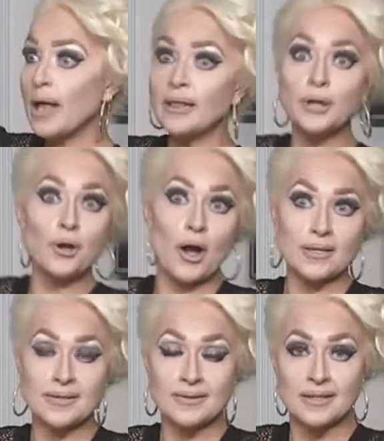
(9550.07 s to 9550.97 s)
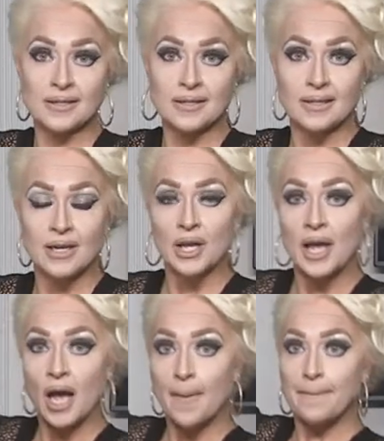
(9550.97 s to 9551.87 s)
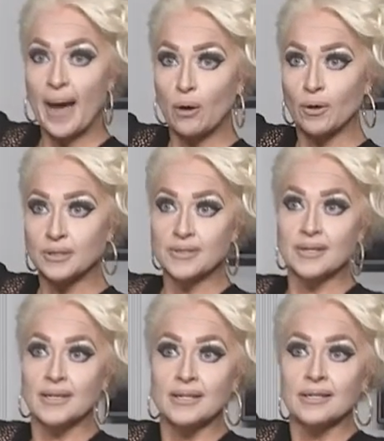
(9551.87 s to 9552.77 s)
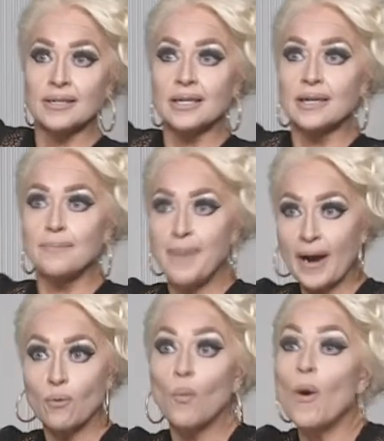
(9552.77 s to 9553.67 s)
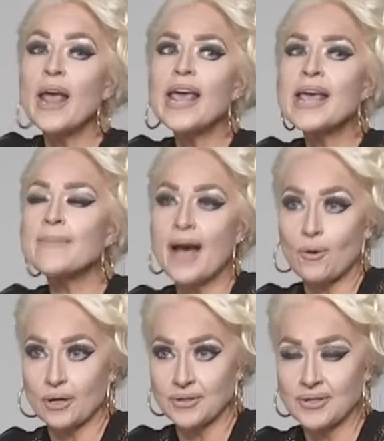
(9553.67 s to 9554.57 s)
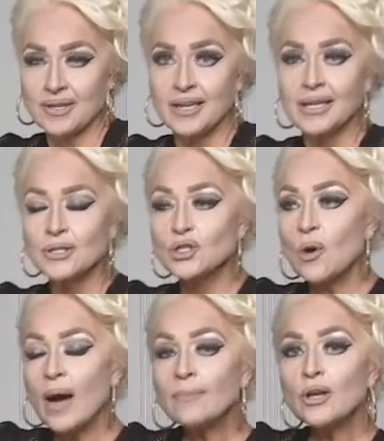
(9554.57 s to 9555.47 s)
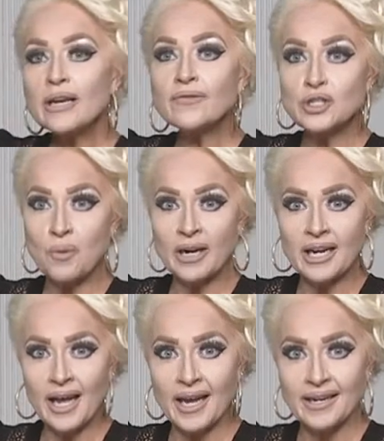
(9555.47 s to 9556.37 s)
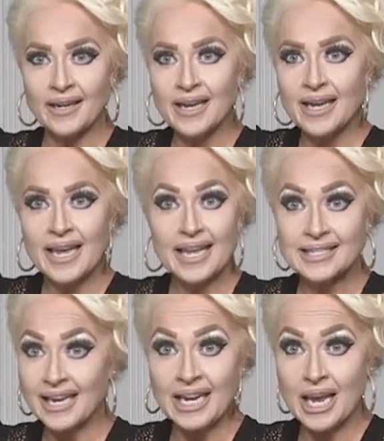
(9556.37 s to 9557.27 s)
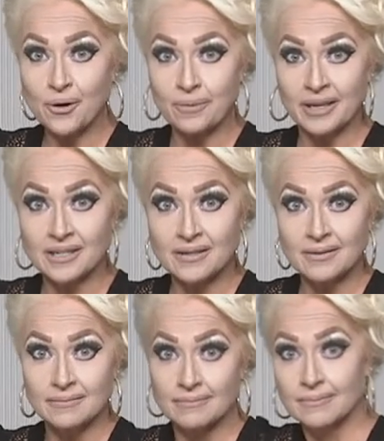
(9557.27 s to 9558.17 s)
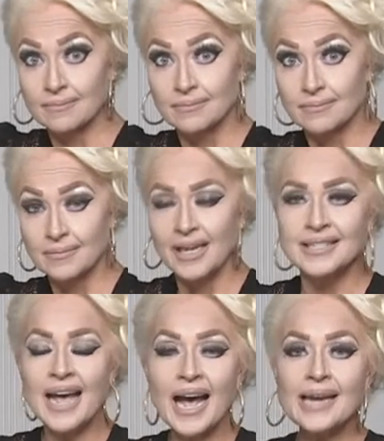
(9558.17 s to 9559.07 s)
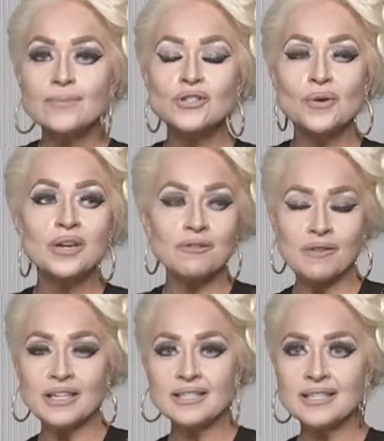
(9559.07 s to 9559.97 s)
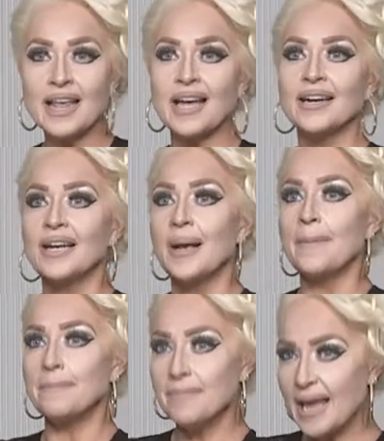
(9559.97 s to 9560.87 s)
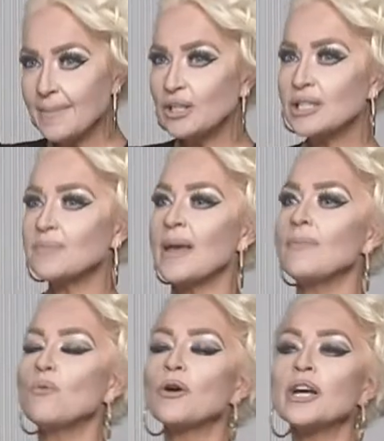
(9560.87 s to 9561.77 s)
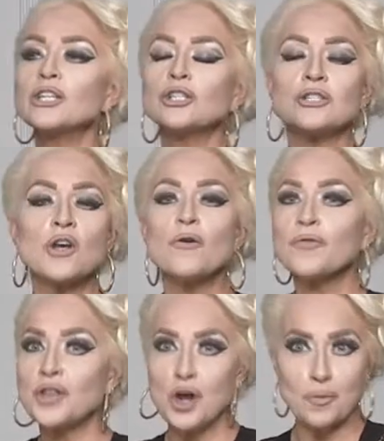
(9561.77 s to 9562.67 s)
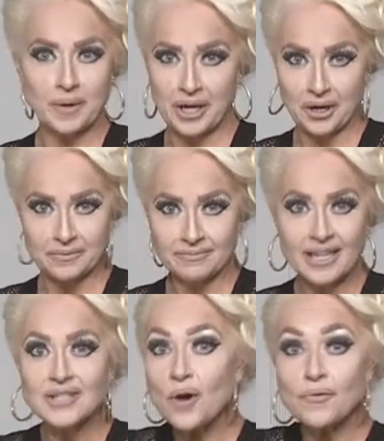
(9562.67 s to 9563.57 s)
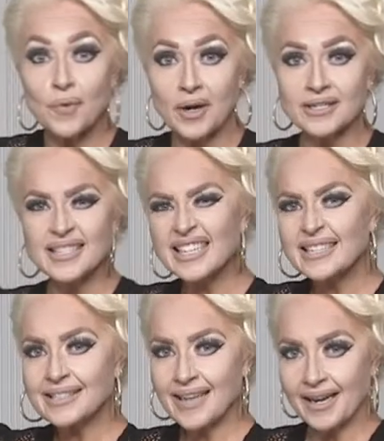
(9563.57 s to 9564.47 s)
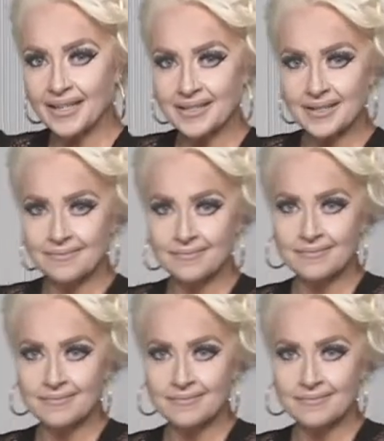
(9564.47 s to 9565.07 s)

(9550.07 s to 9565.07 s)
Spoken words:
under cost. Backwards. Way backwards. So I'm looking for 29. It's any increment, because I am so convinced that maybe, just maybe, we're going to just go for the open here. Let's go for it. 60 seconds